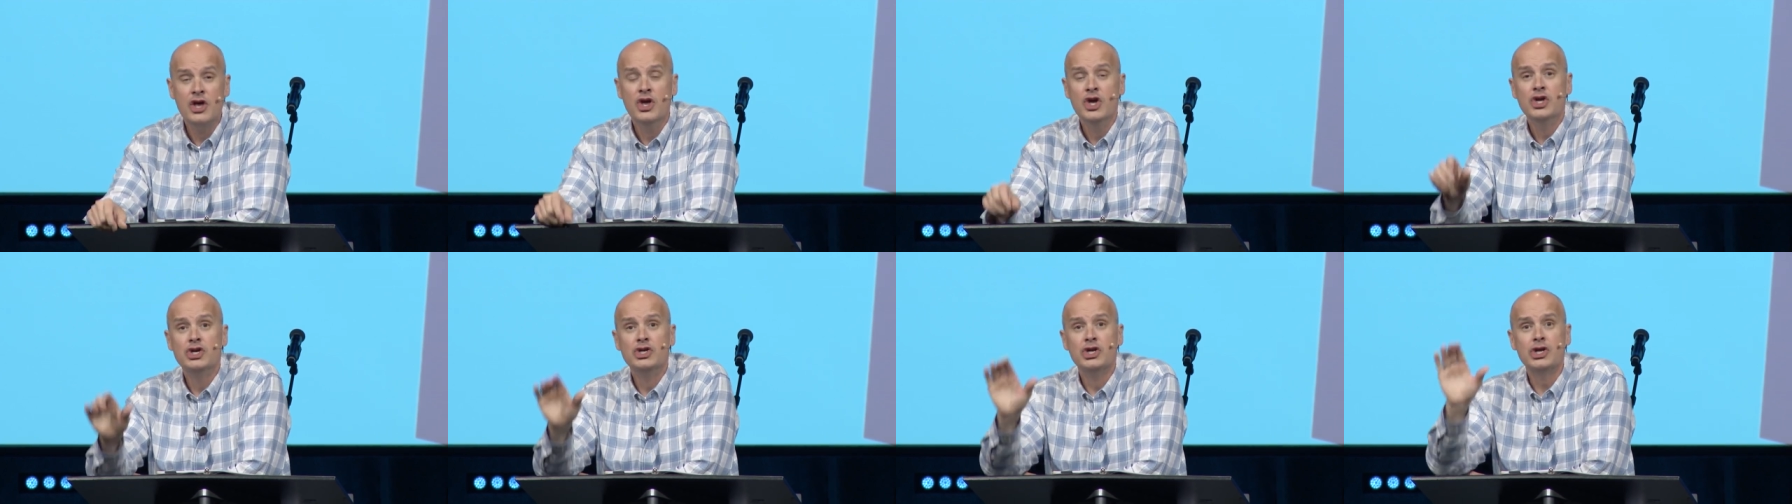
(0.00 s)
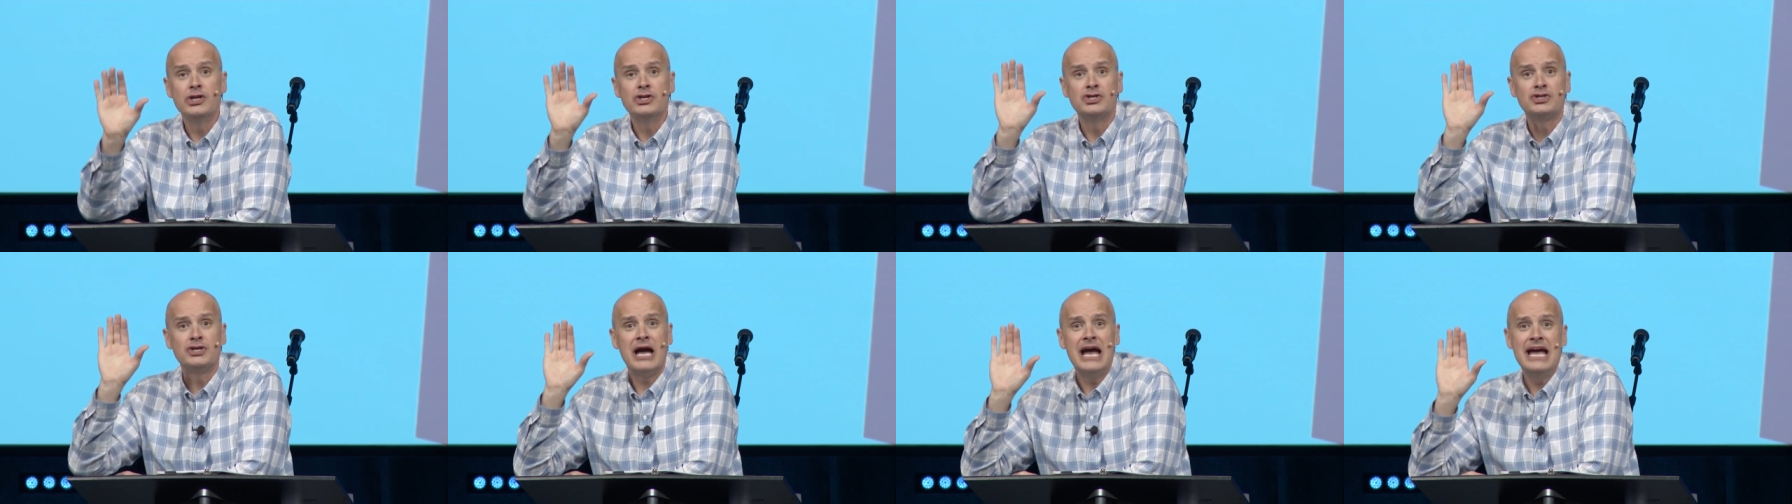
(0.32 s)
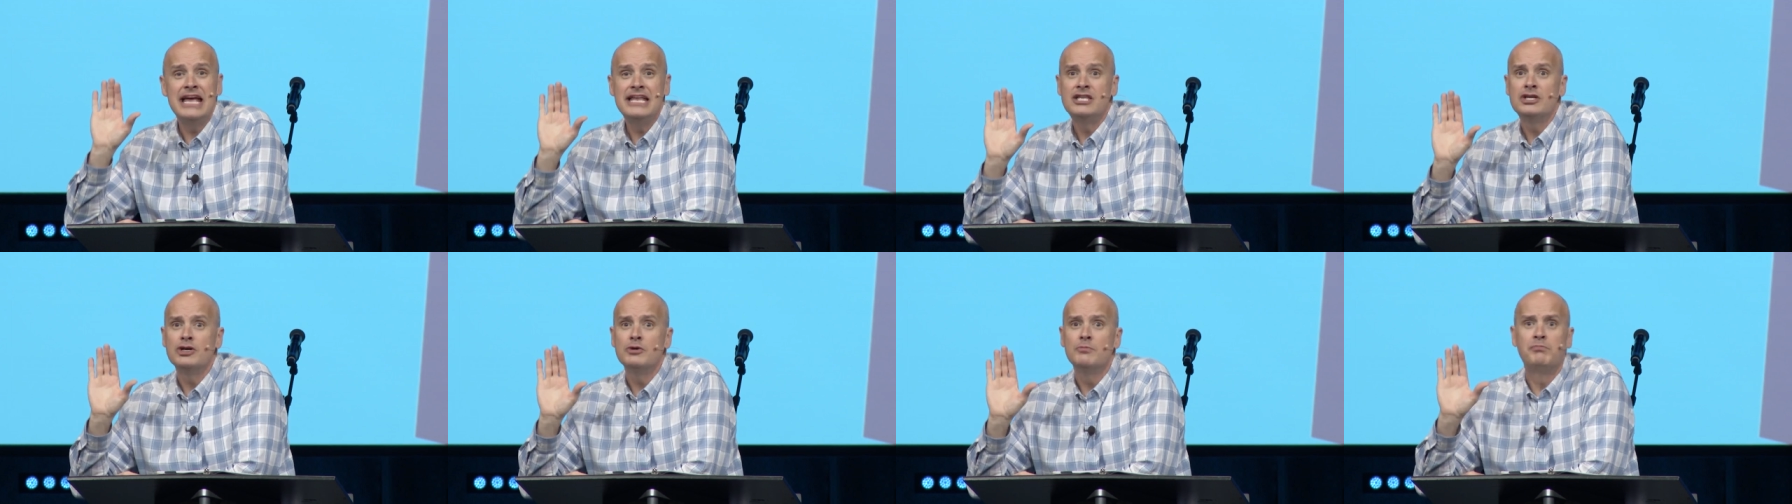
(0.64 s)
You're
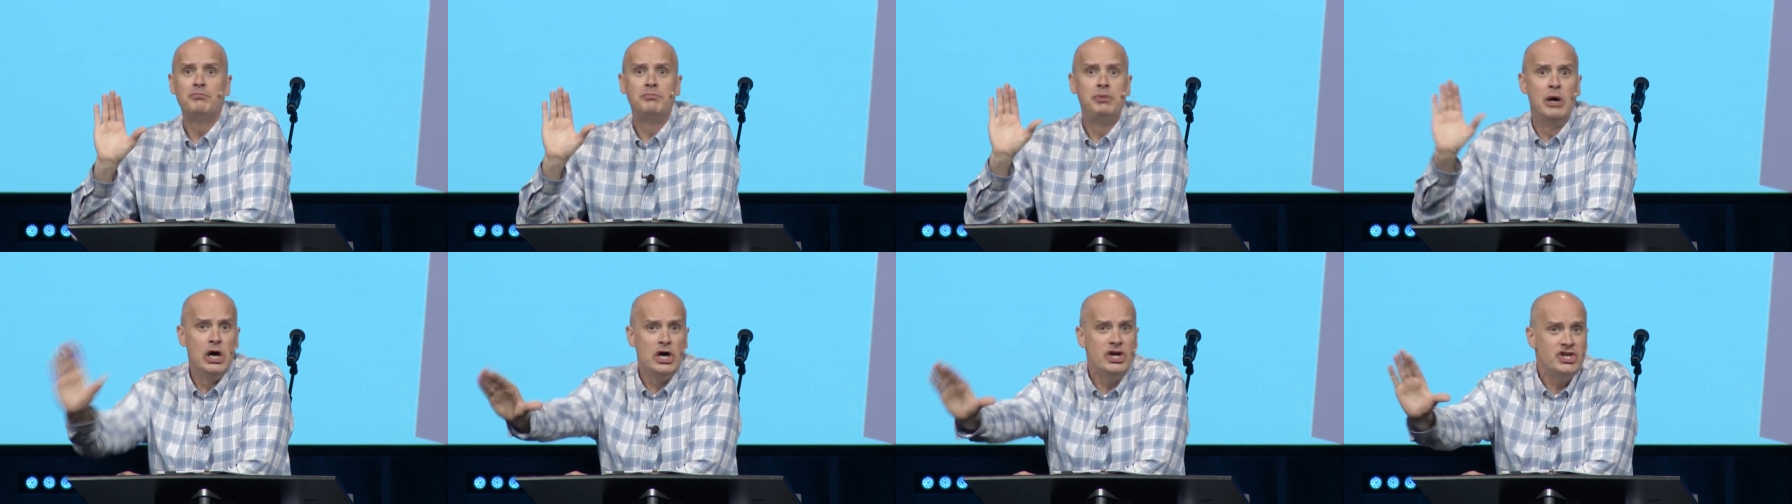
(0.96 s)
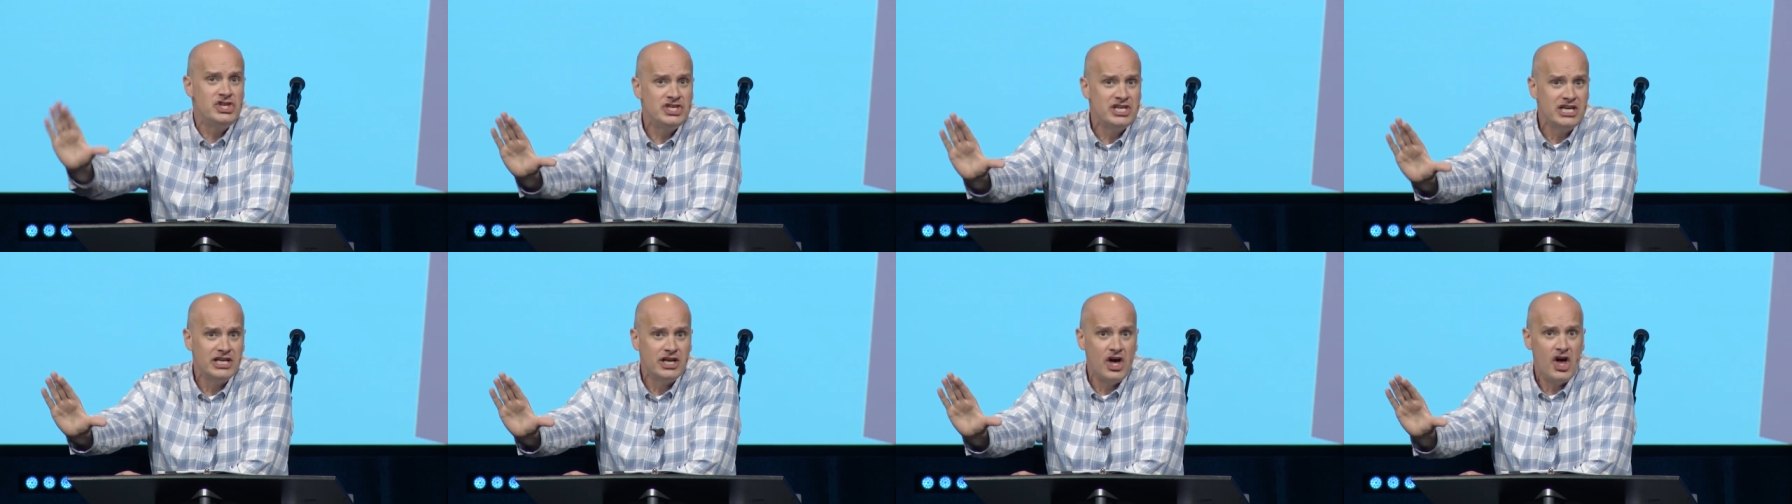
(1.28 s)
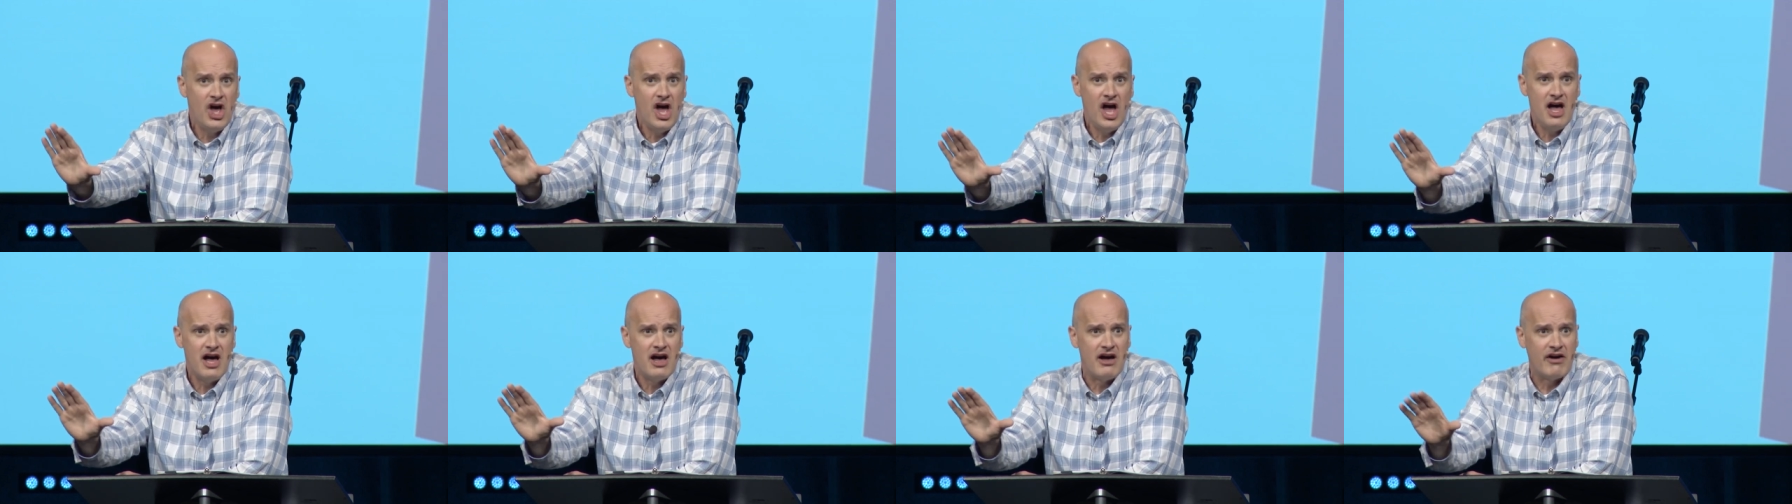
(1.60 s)
trying to push it
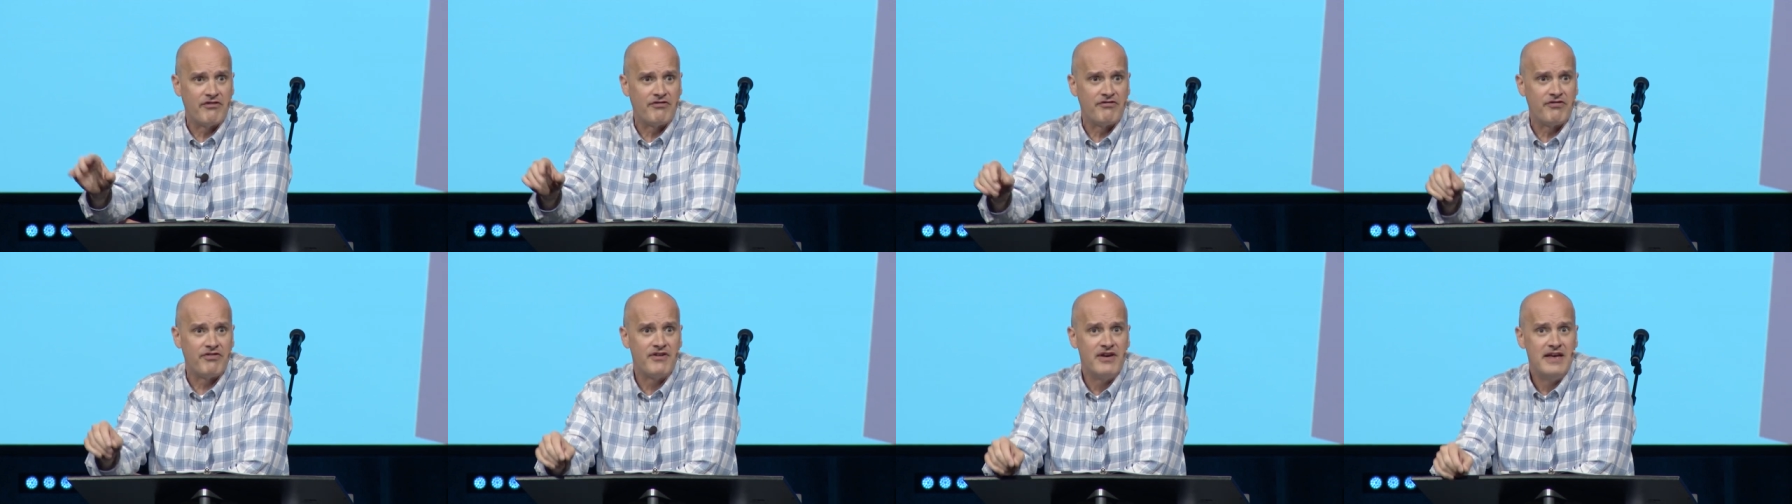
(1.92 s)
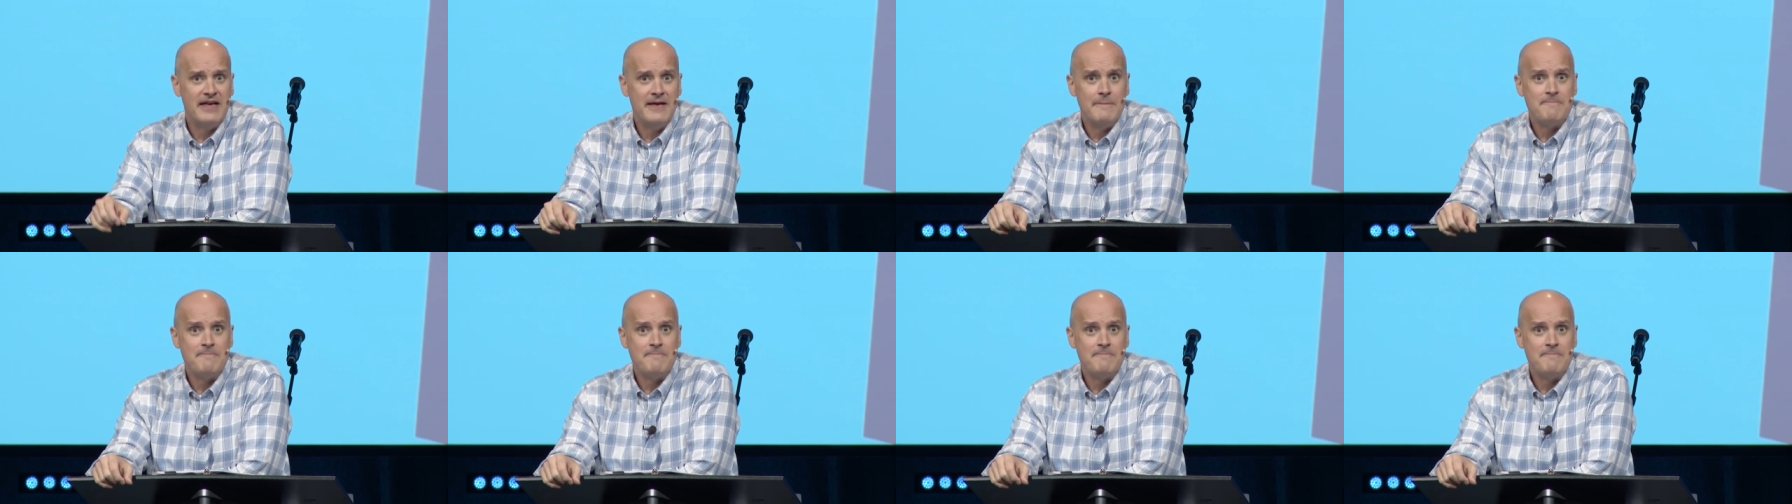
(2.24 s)
off.